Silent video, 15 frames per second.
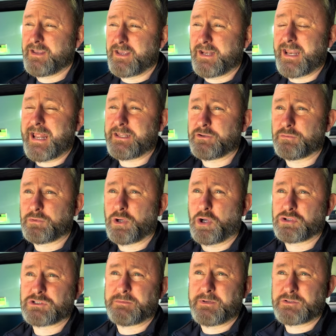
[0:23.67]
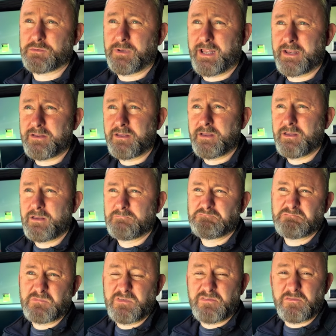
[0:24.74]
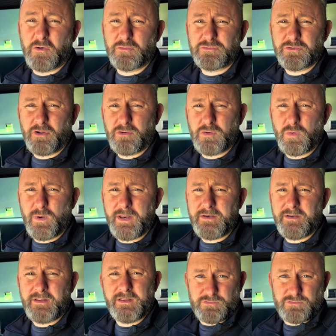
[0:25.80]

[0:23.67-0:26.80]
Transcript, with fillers: And it ended up costing me something like 400 odd quid.